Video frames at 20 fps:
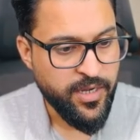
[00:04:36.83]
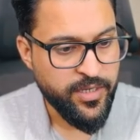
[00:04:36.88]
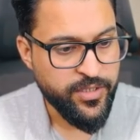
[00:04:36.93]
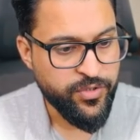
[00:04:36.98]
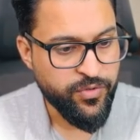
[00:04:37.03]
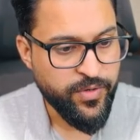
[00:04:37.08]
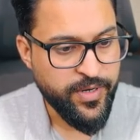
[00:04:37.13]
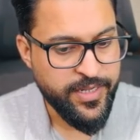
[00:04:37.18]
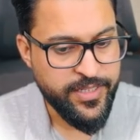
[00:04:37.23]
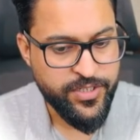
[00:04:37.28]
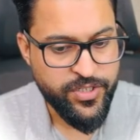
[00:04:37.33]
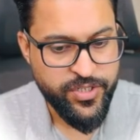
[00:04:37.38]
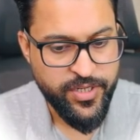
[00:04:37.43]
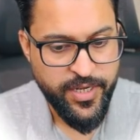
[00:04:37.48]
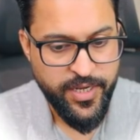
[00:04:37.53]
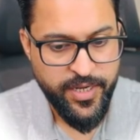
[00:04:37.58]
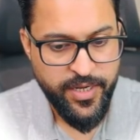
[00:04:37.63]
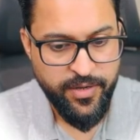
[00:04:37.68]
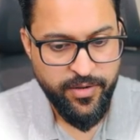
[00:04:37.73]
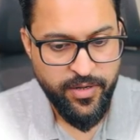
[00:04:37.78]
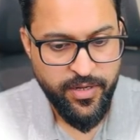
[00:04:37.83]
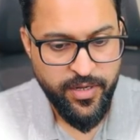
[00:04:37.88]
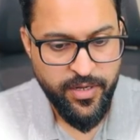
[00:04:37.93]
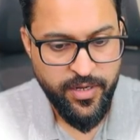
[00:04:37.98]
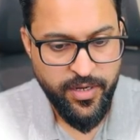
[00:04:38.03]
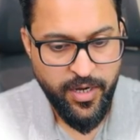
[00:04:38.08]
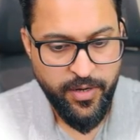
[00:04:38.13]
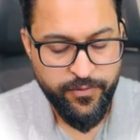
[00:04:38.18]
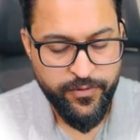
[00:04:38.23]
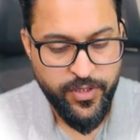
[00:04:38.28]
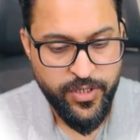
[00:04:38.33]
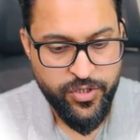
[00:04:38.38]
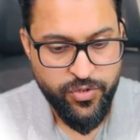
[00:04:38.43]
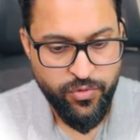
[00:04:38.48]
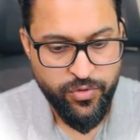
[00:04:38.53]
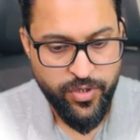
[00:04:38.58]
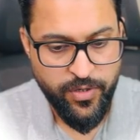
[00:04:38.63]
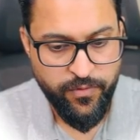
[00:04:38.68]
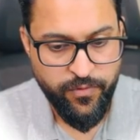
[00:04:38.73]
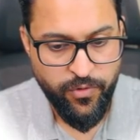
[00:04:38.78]
you can say of the
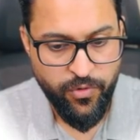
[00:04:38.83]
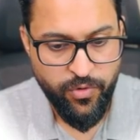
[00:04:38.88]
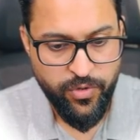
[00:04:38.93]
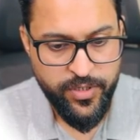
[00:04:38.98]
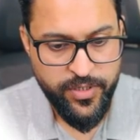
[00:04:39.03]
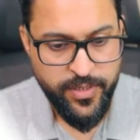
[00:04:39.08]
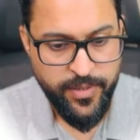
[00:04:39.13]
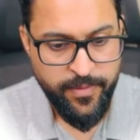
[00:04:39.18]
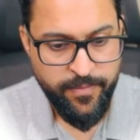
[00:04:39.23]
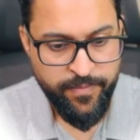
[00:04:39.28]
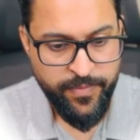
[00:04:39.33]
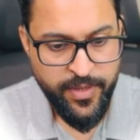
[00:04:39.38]
total float,